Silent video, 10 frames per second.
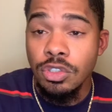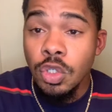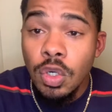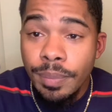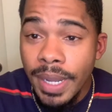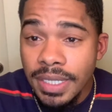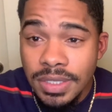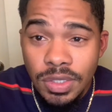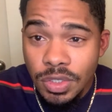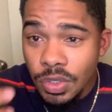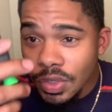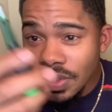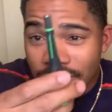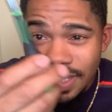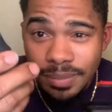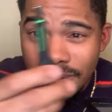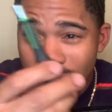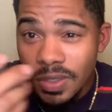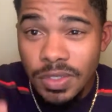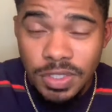toolbox, little tool, something a
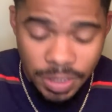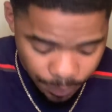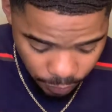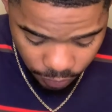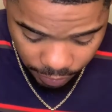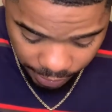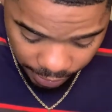little simple.